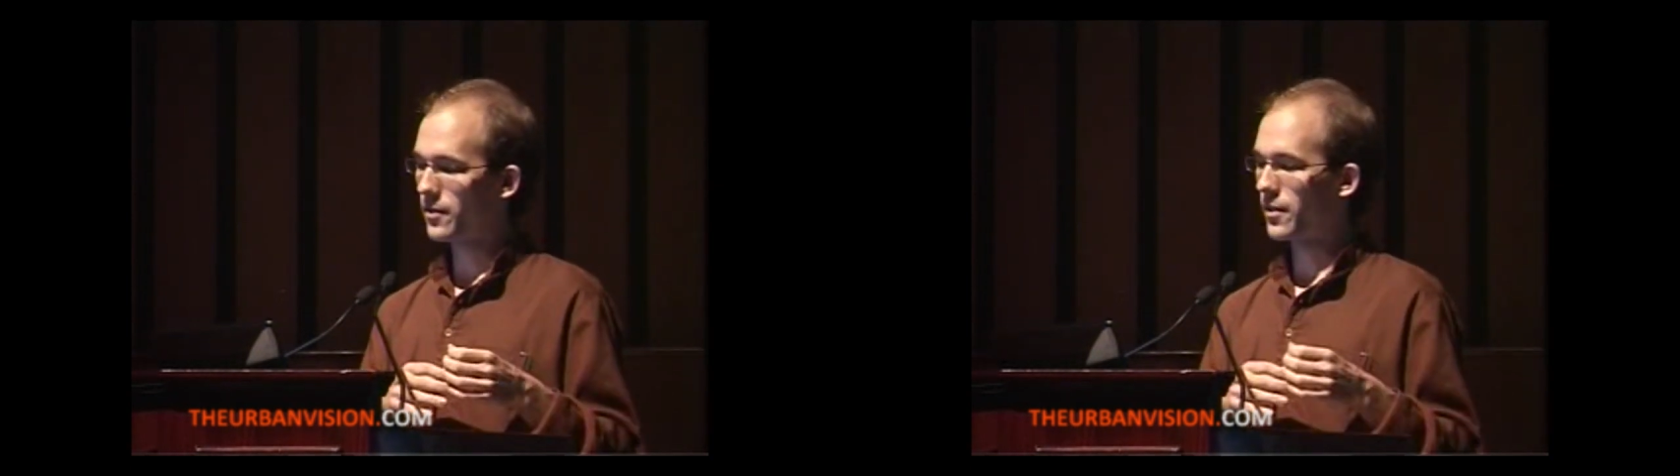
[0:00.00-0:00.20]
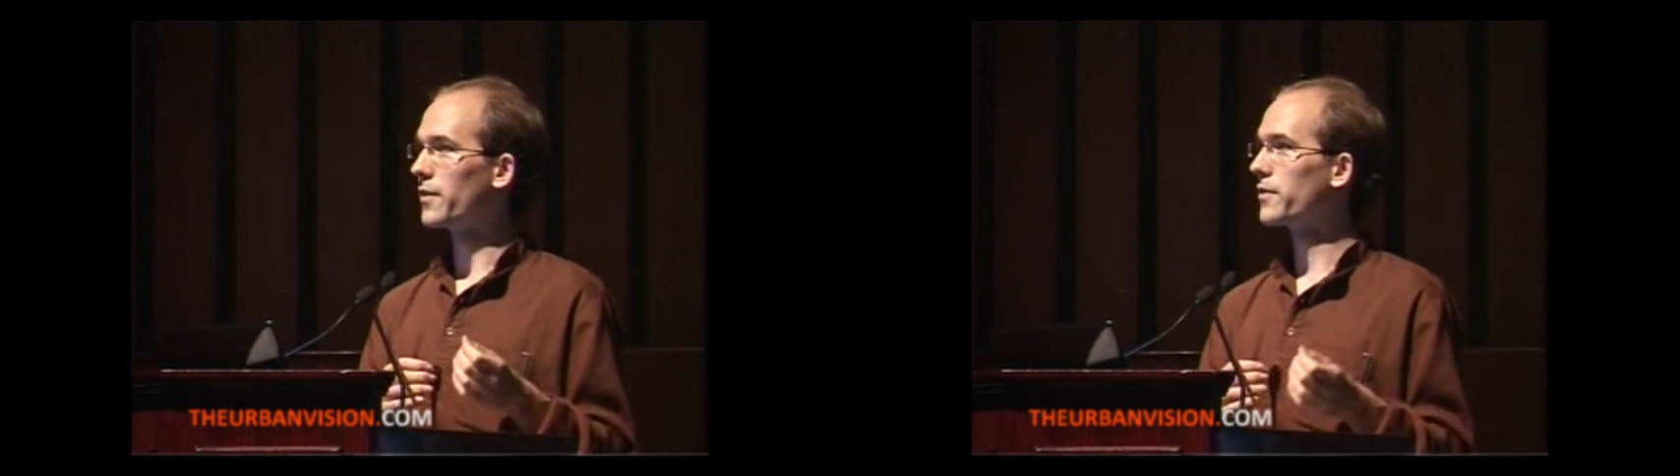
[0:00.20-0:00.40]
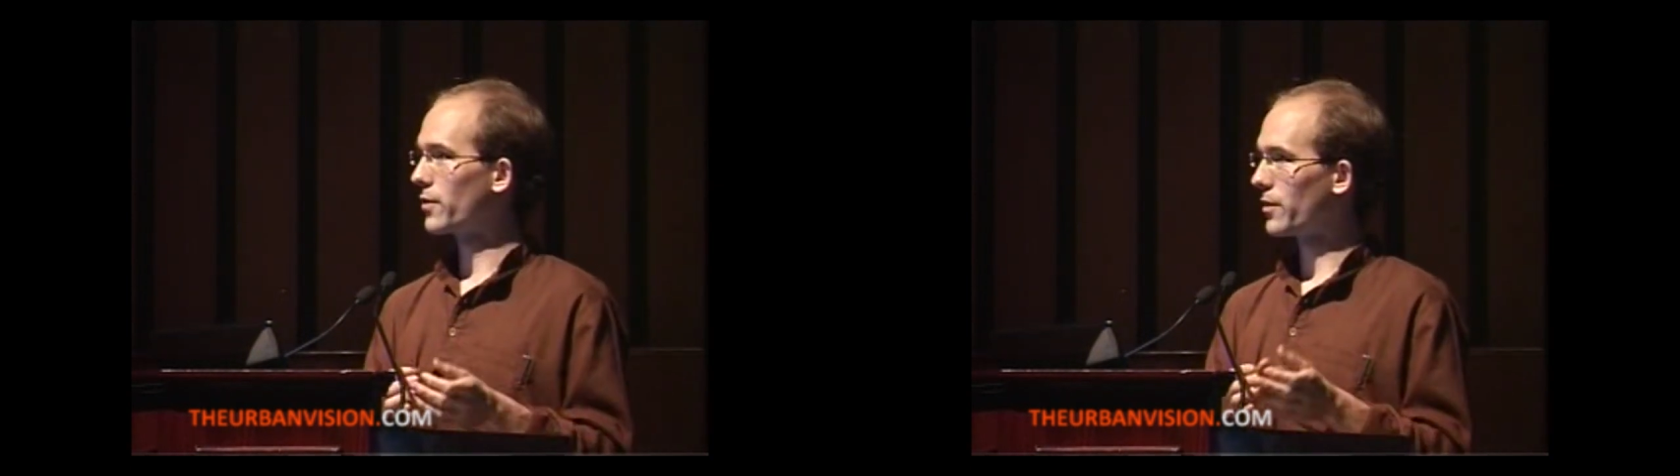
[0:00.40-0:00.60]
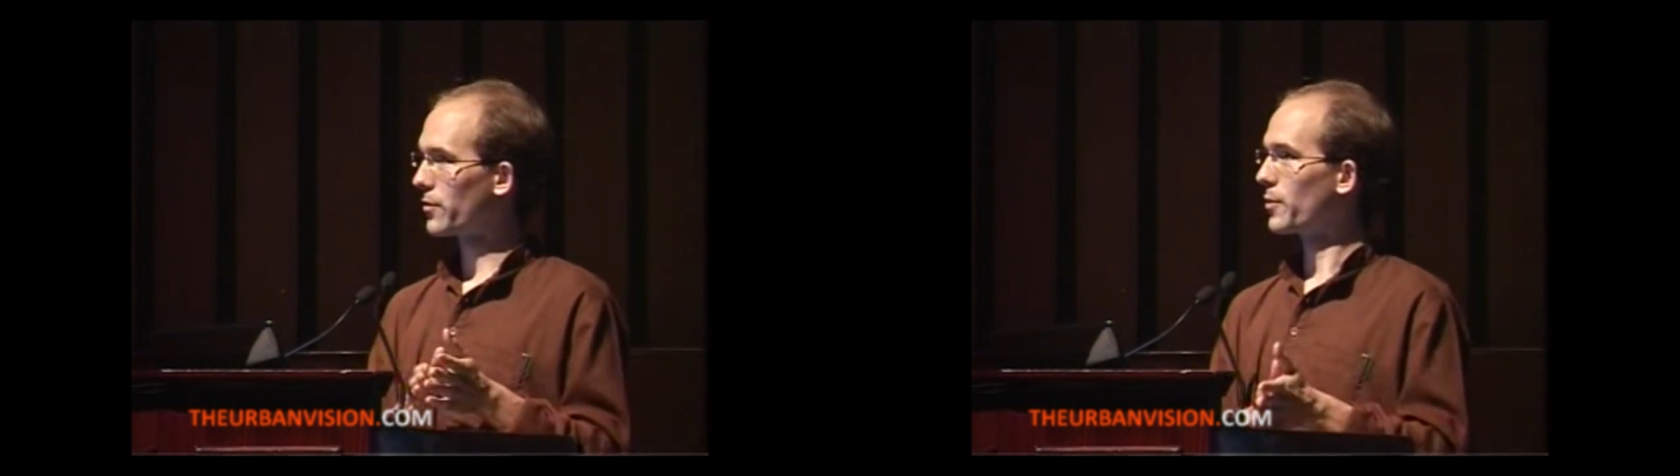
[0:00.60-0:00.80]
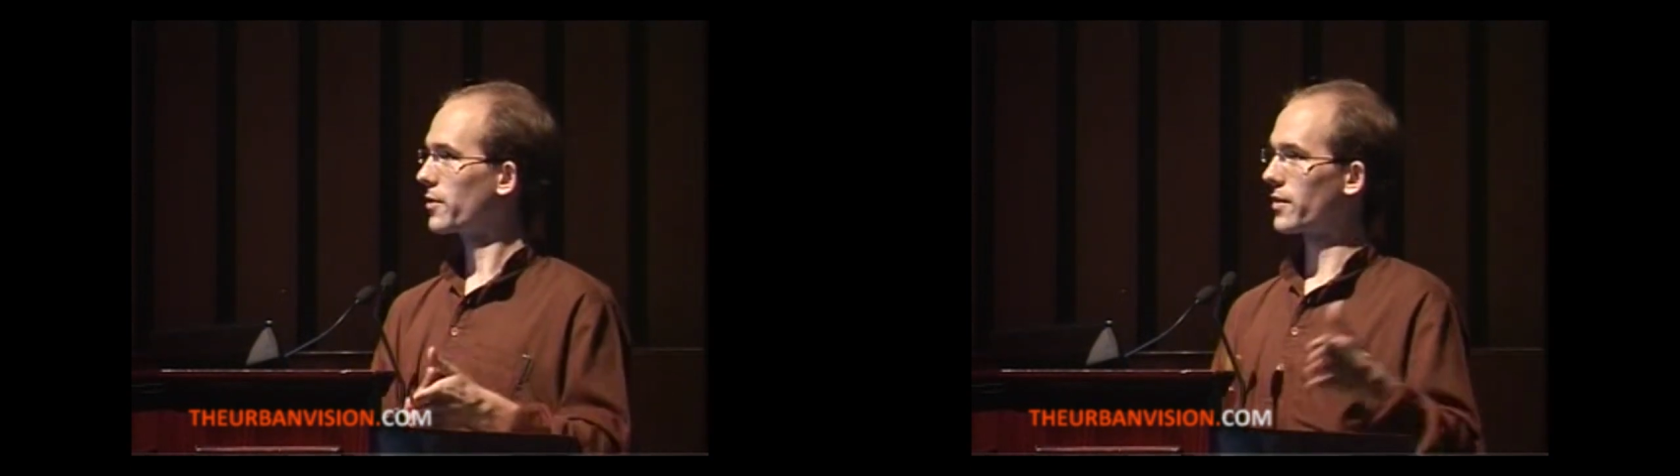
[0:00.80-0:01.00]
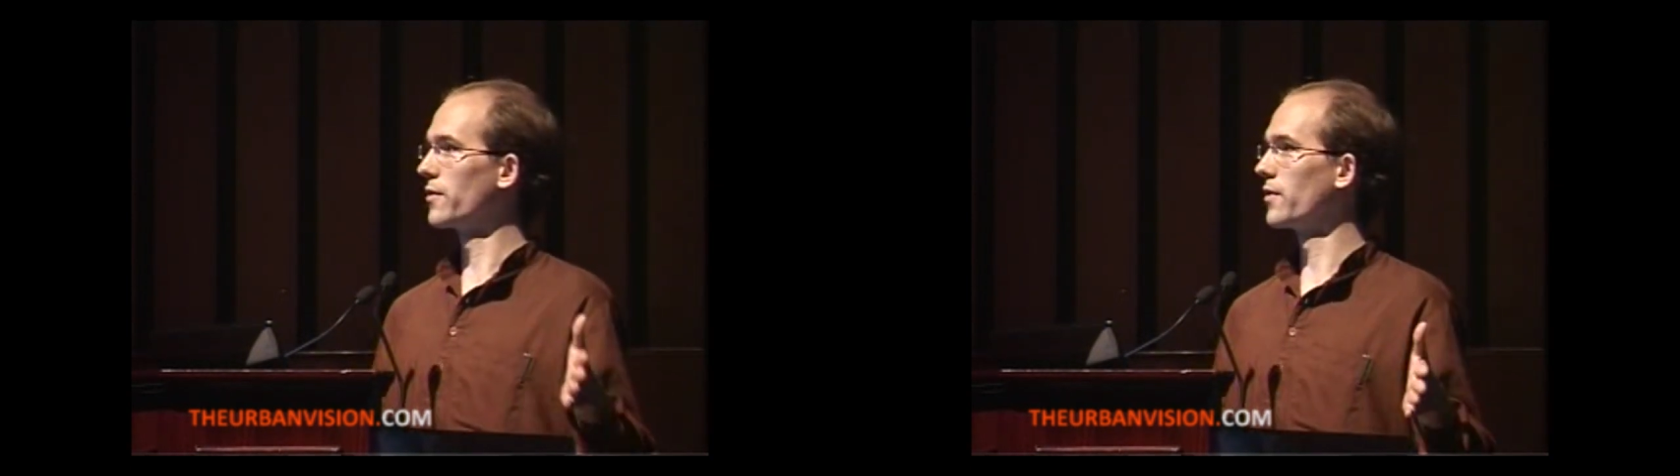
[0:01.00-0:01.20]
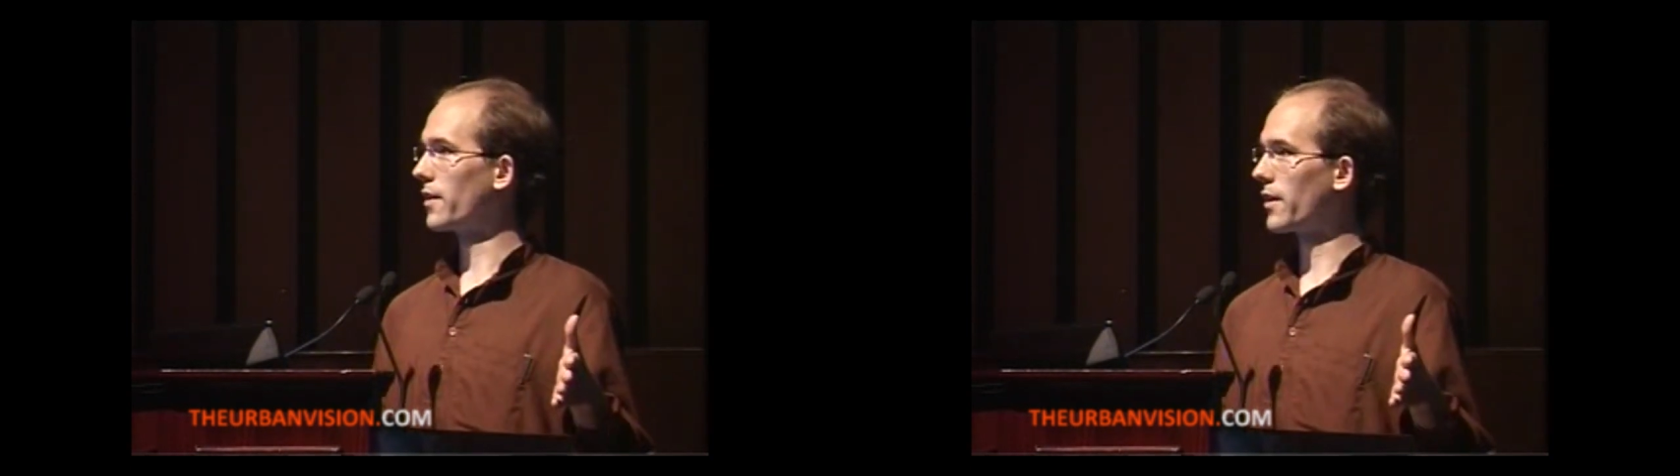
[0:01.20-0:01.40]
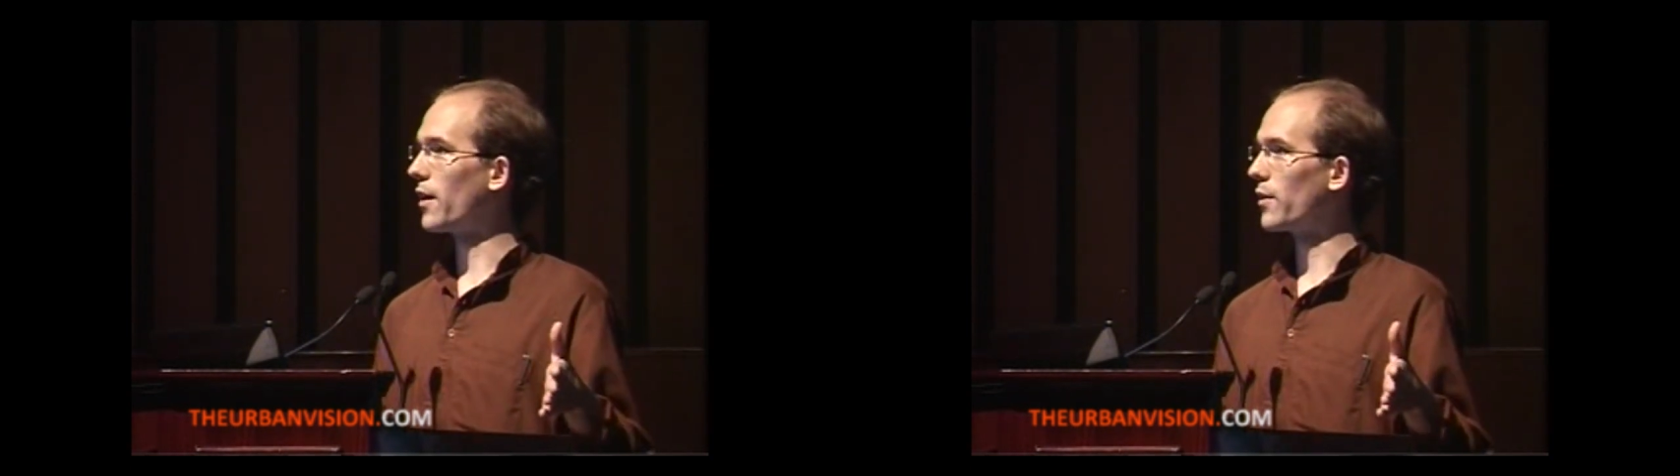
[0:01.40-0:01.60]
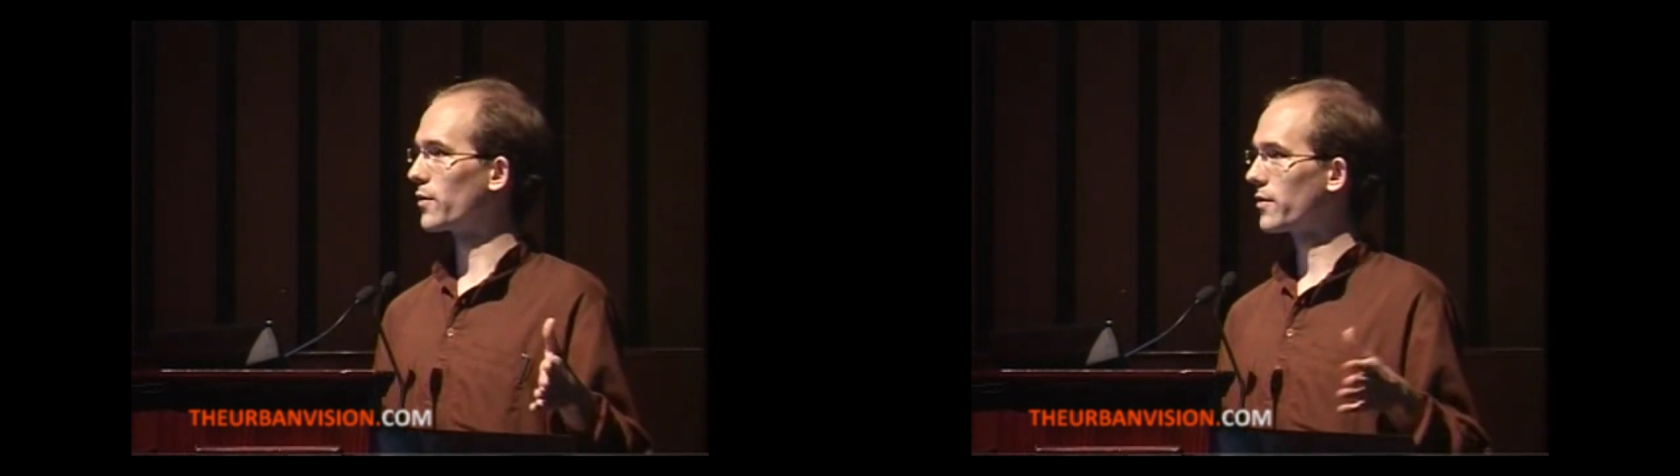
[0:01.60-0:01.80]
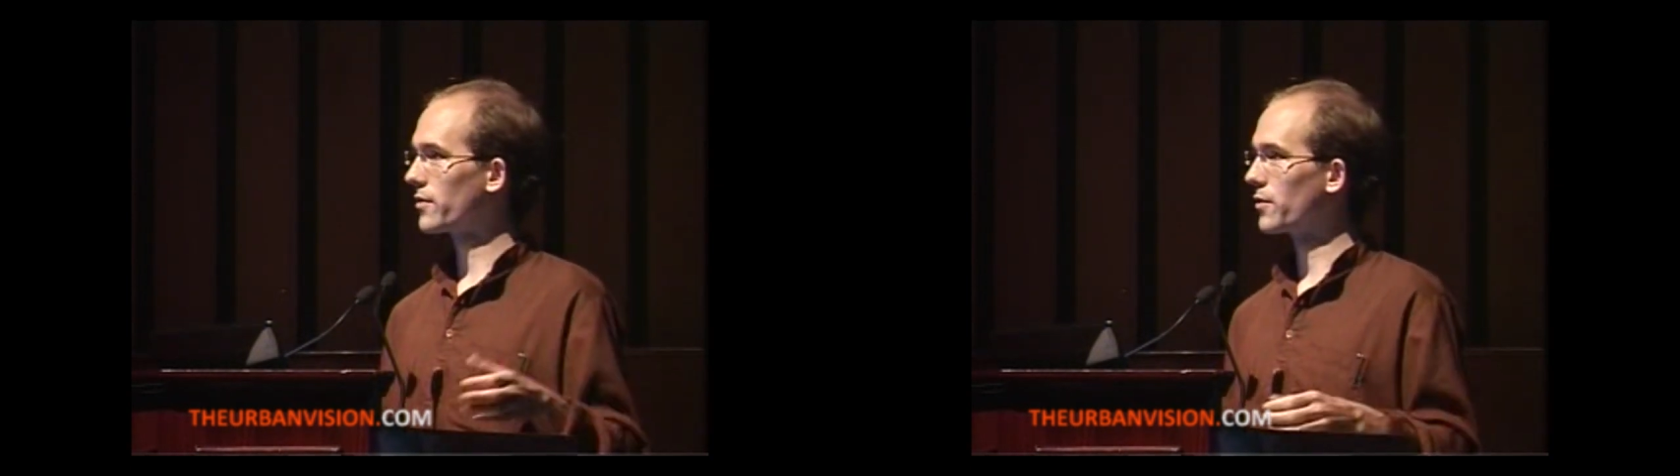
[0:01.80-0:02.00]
design a street from the center line out.